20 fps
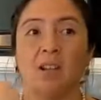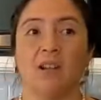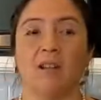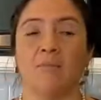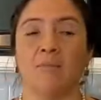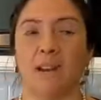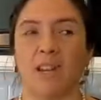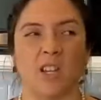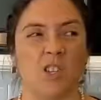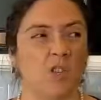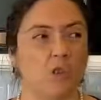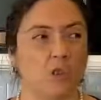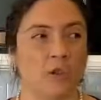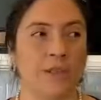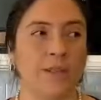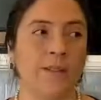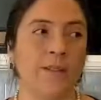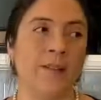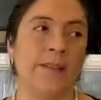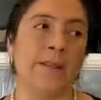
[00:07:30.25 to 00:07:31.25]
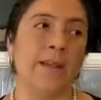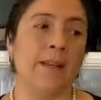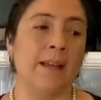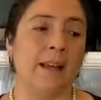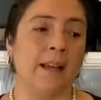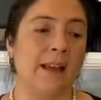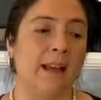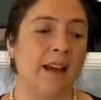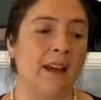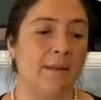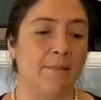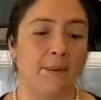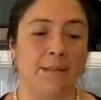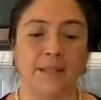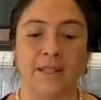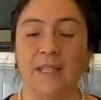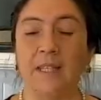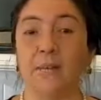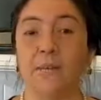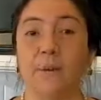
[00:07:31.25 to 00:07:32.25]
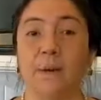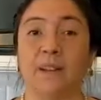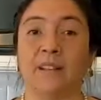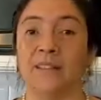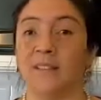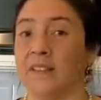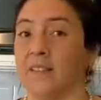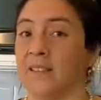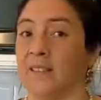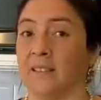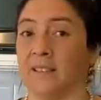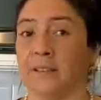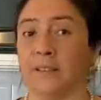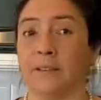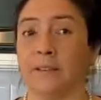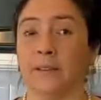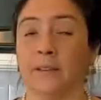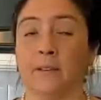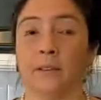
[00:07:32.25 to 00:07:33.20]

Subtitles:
on my joints, but this bread doesn't.